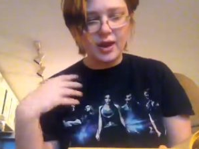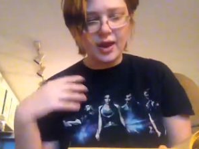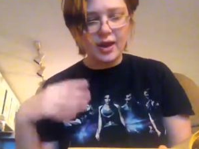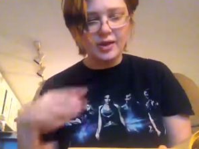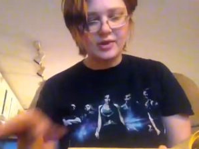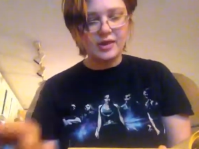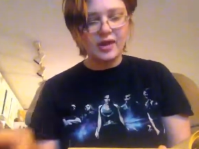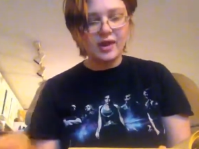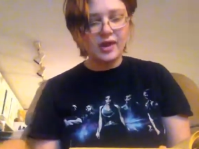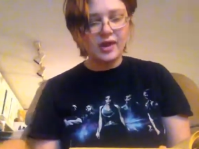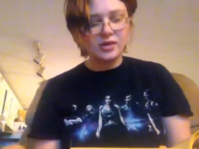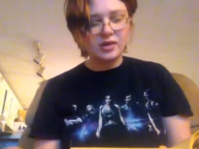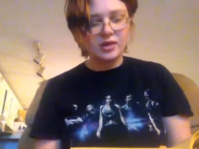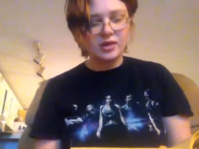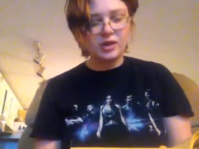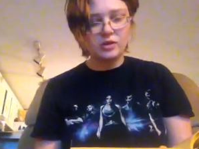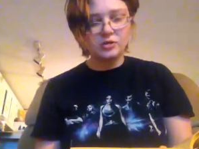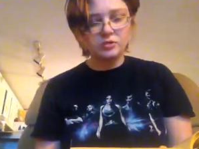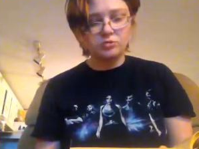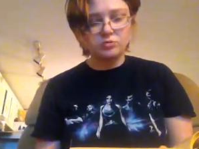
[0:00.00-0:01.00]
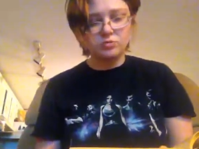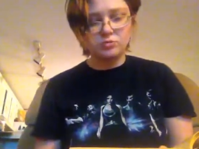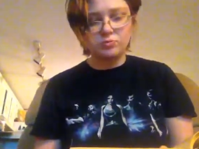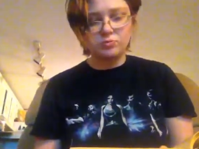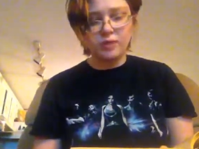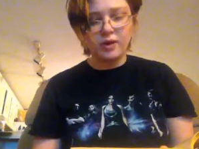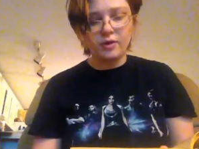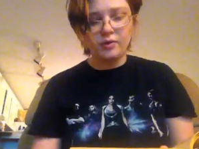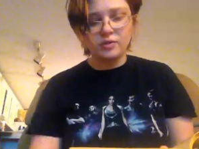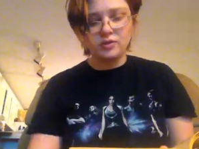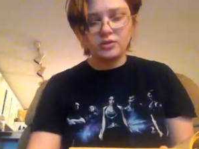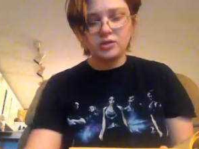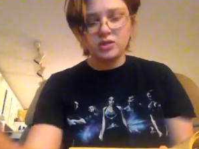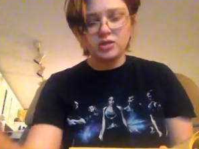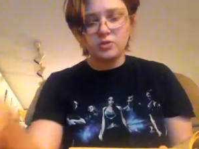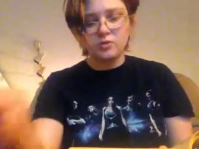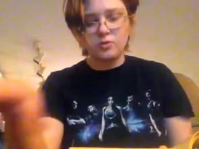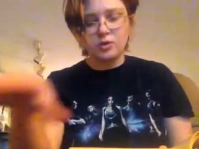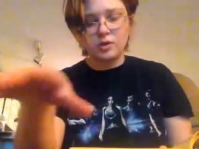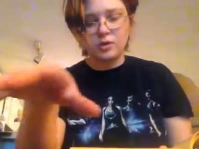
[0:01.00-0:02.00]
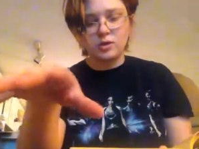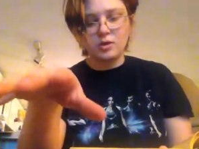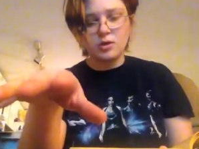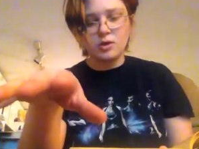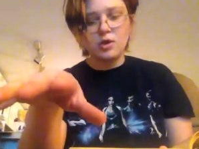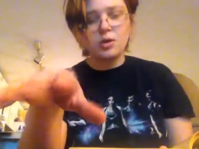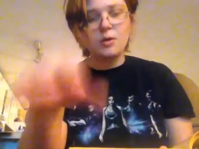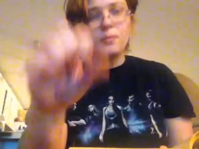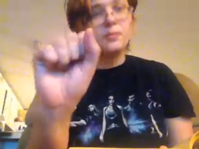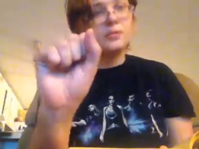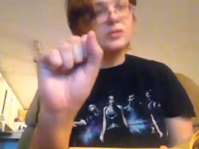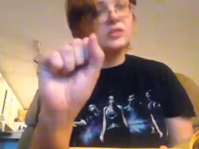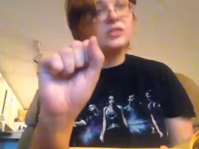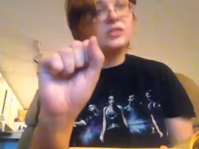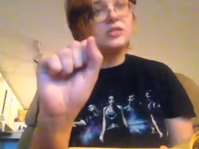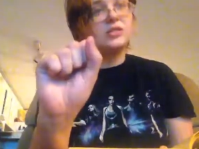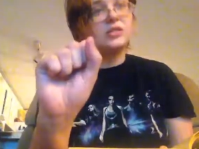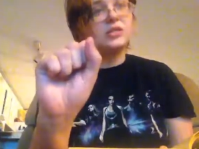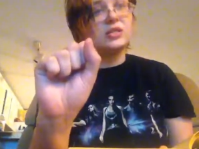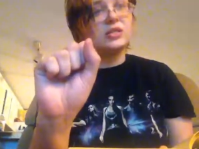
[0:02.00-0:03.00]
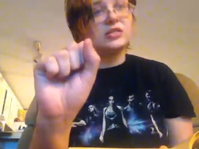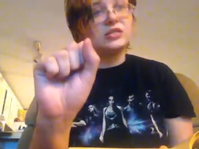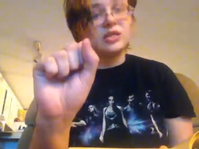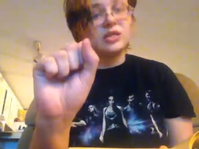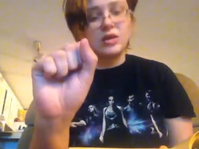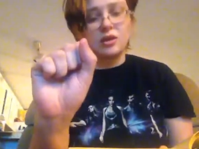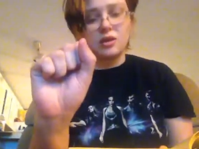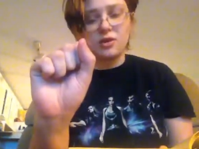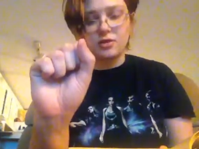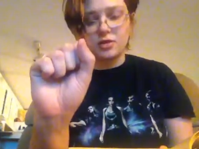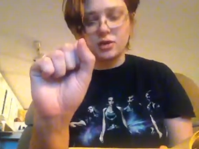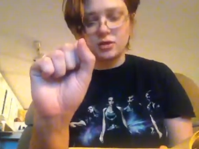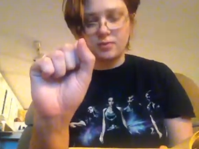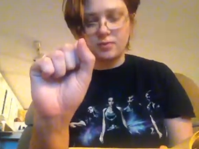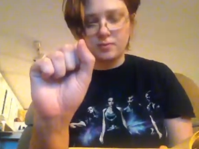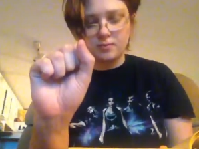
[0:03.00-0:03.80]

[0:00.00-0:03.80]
and the hand that held it was brown and sinewy. But still he said nothing.